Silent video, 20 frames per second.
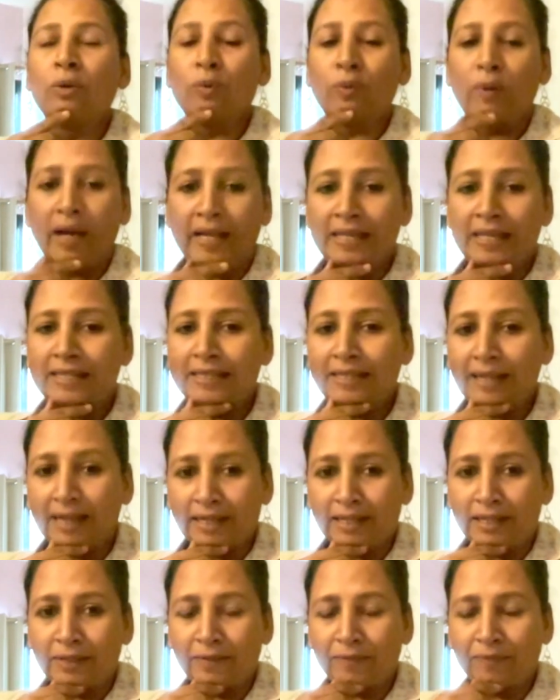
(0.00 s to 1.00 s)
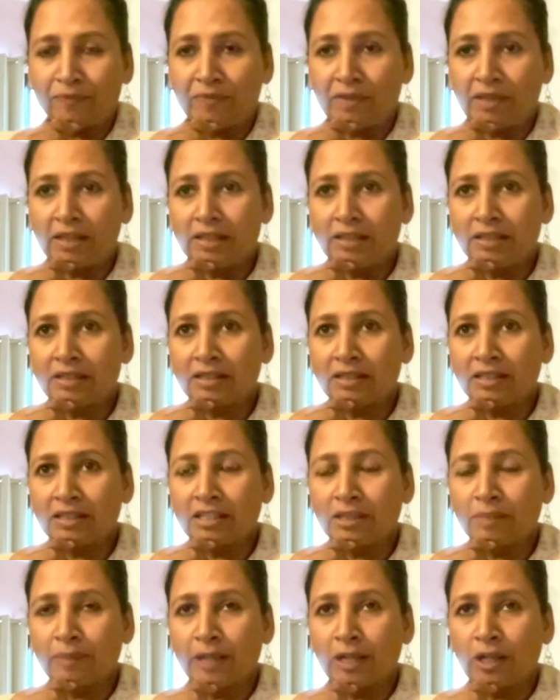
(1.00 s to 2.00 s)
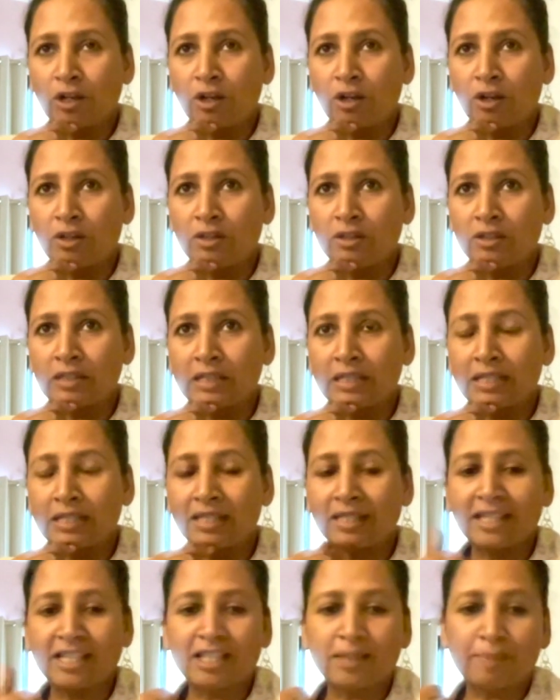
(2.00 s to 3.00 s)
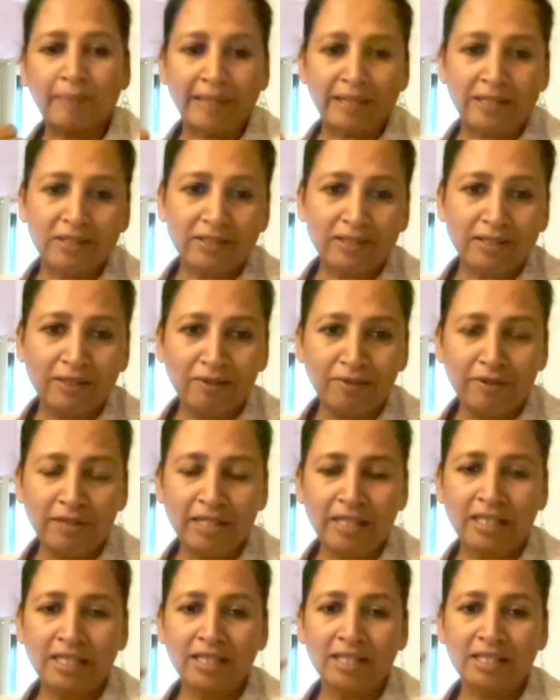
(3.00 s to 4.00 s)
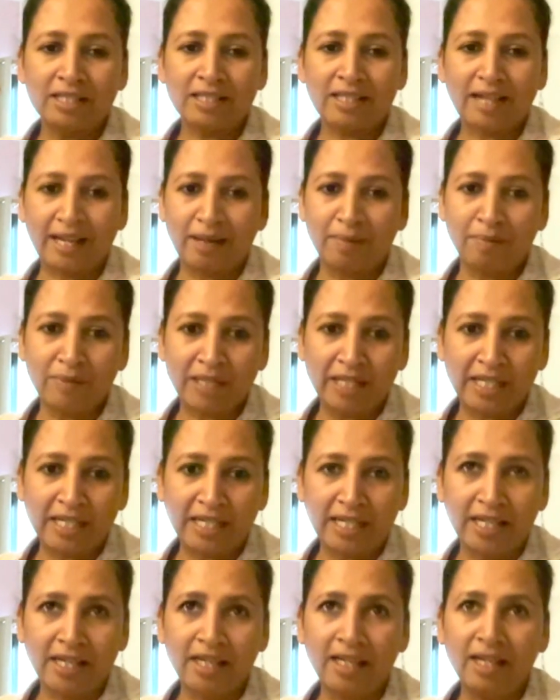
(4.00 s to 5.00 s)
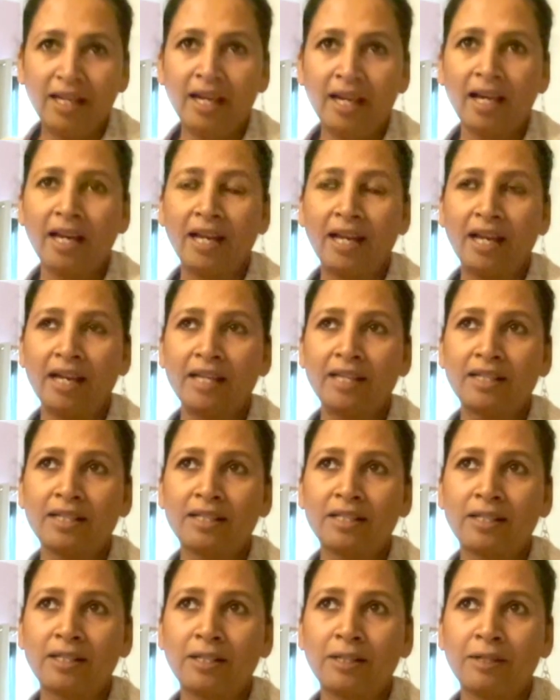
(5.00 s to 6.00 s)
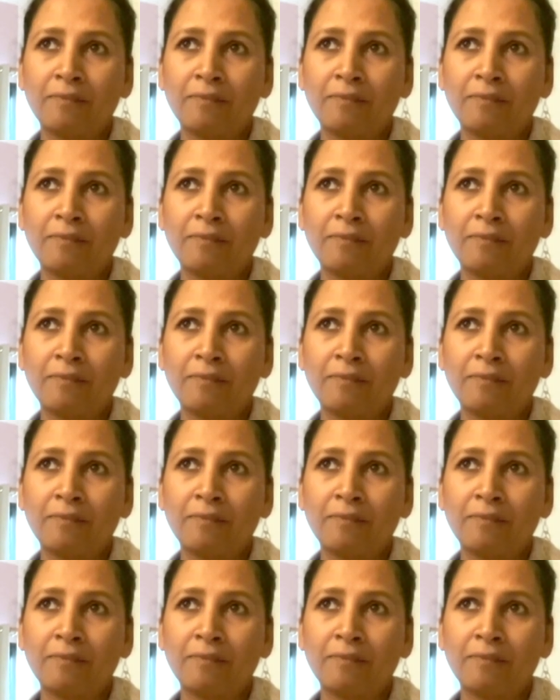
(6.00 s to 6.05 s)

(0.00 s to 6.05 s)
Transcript: Why is that? It's because it is expensive, it is time taking, and